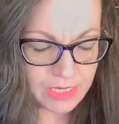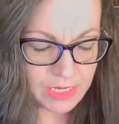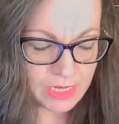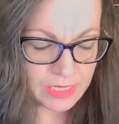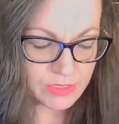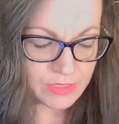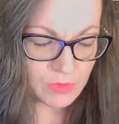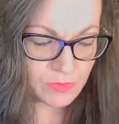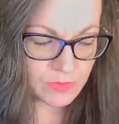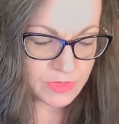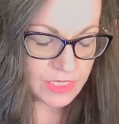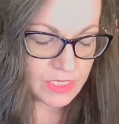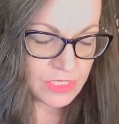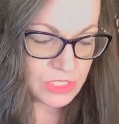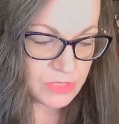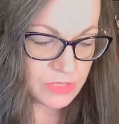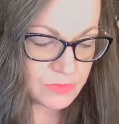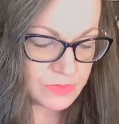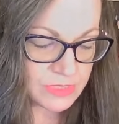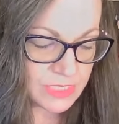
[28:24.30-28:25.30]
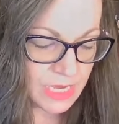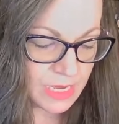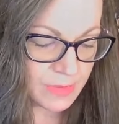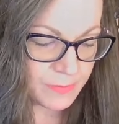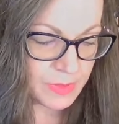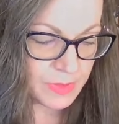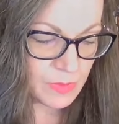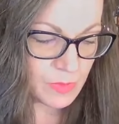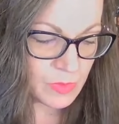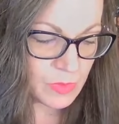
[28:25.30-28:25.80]
and I don't think she was
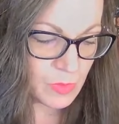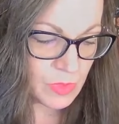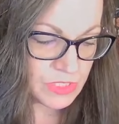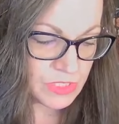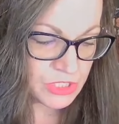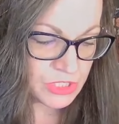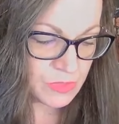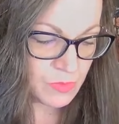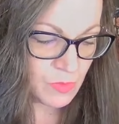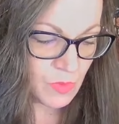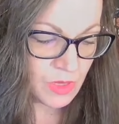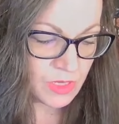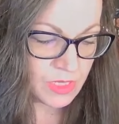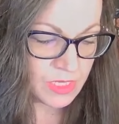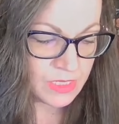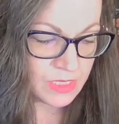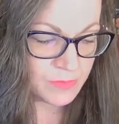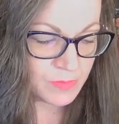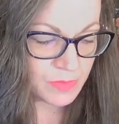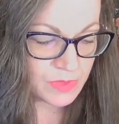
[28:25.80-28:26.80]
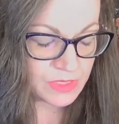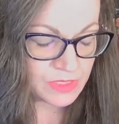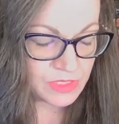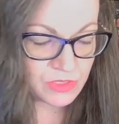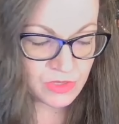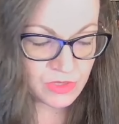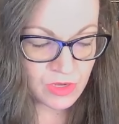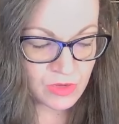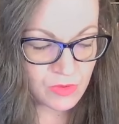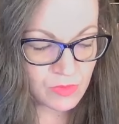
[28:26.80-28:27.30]
happy with what she wanted. But,
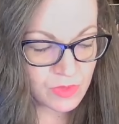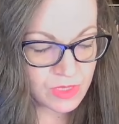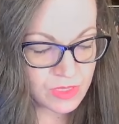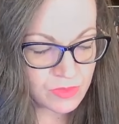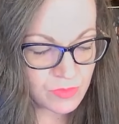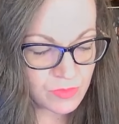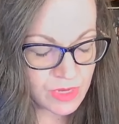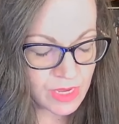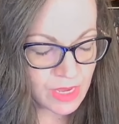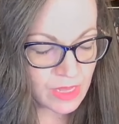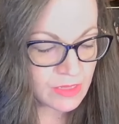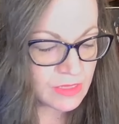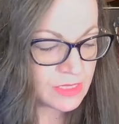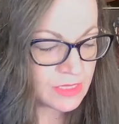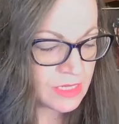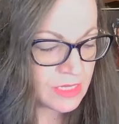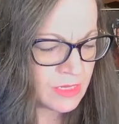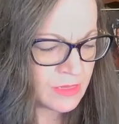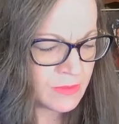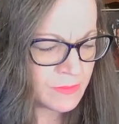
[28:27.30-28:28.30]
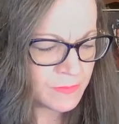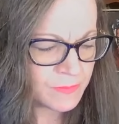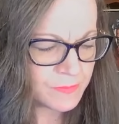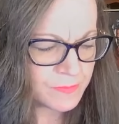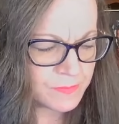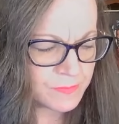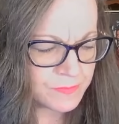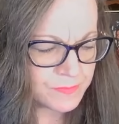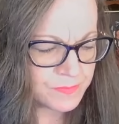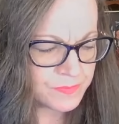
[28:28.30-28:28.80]
you know, in reality,
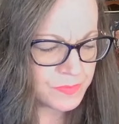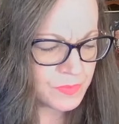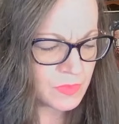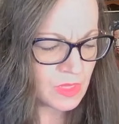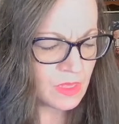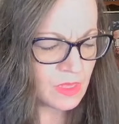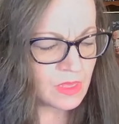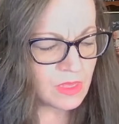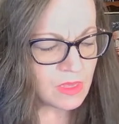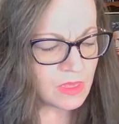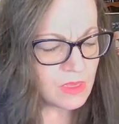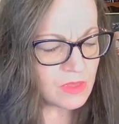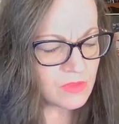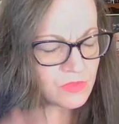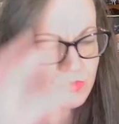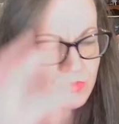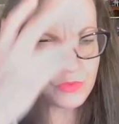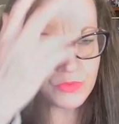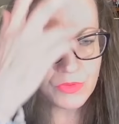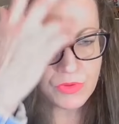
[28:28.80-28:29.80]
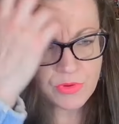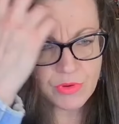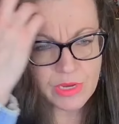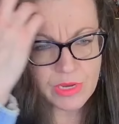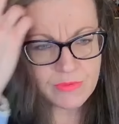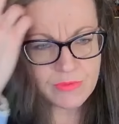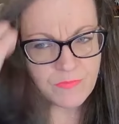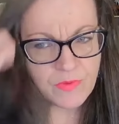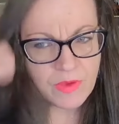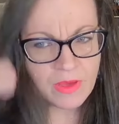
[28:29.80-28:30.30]
through the
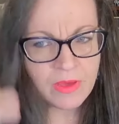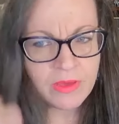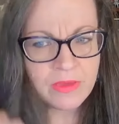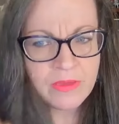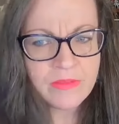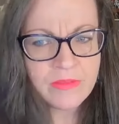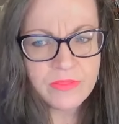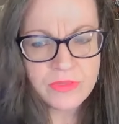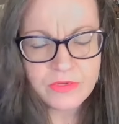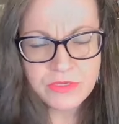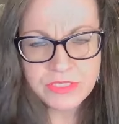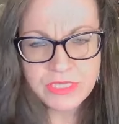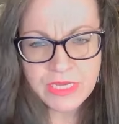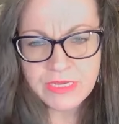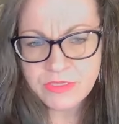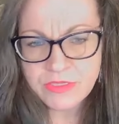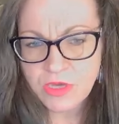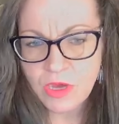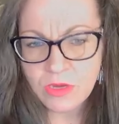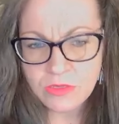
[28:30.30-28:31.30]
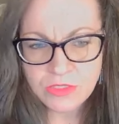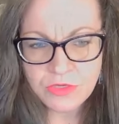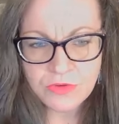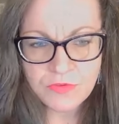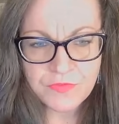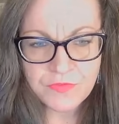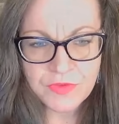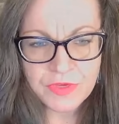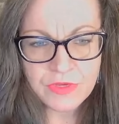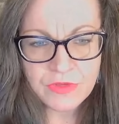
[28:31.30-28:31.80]
grapevine, they're saying
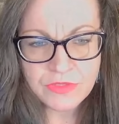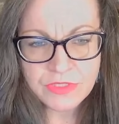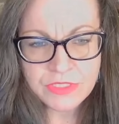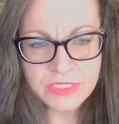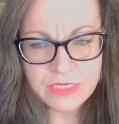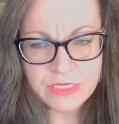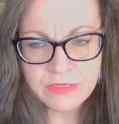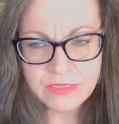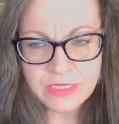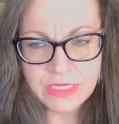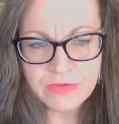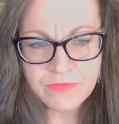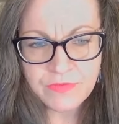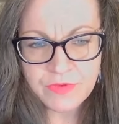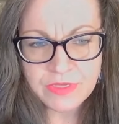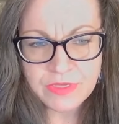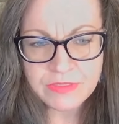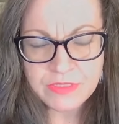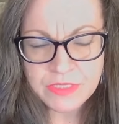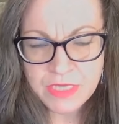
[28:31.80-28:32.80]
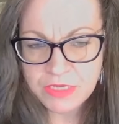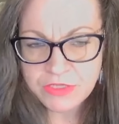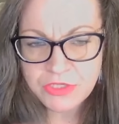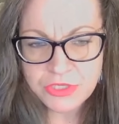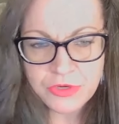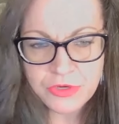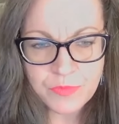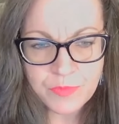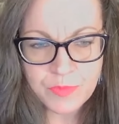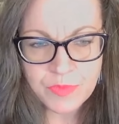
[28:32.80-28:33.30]
Dr. Phil didn't even touch
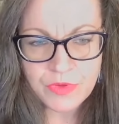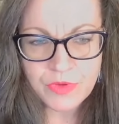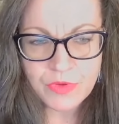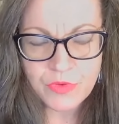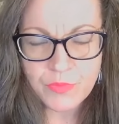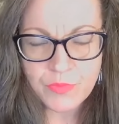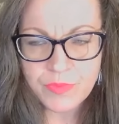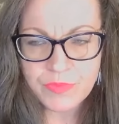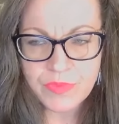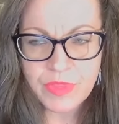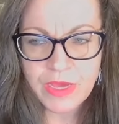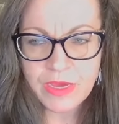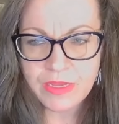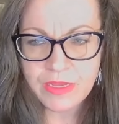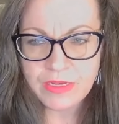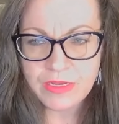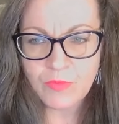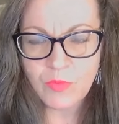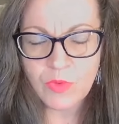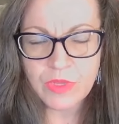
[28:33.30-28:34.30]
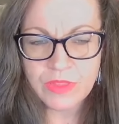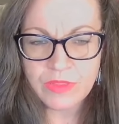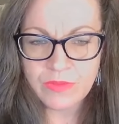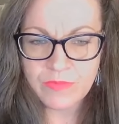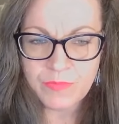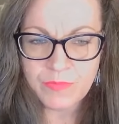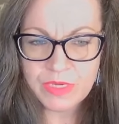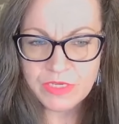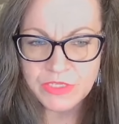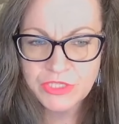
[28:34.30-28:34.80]
her boob, that when
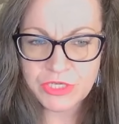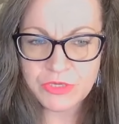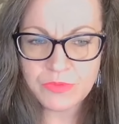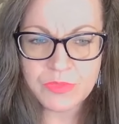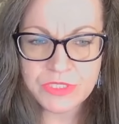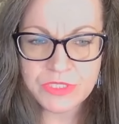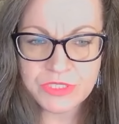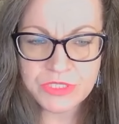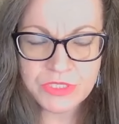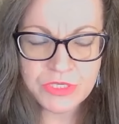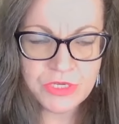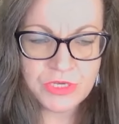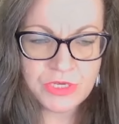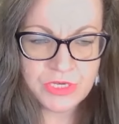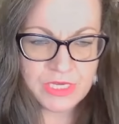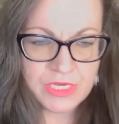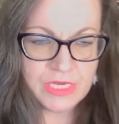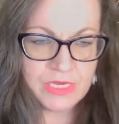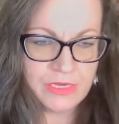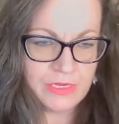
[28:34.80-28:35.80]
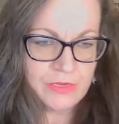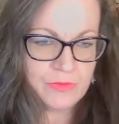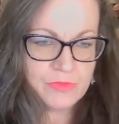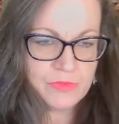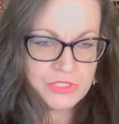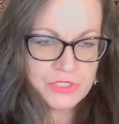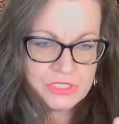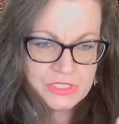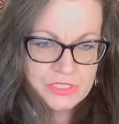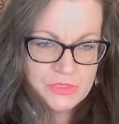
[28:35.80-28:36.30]
the picture was took, he
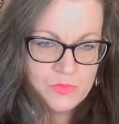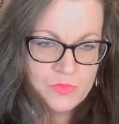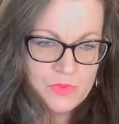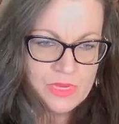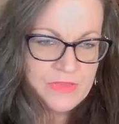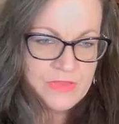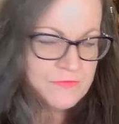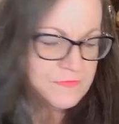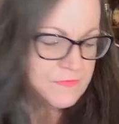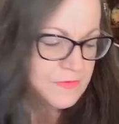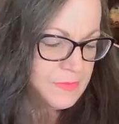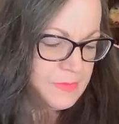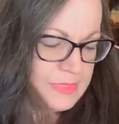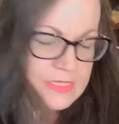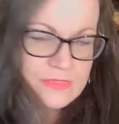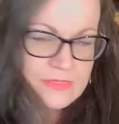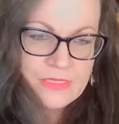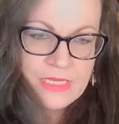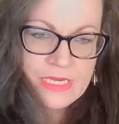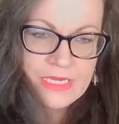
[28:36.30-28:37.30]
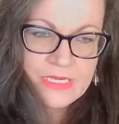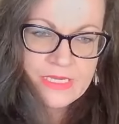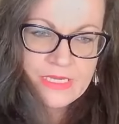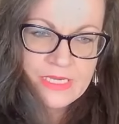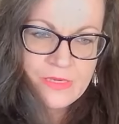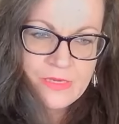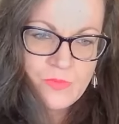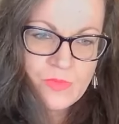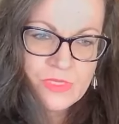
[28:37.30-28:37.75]
was just away from it. Like, it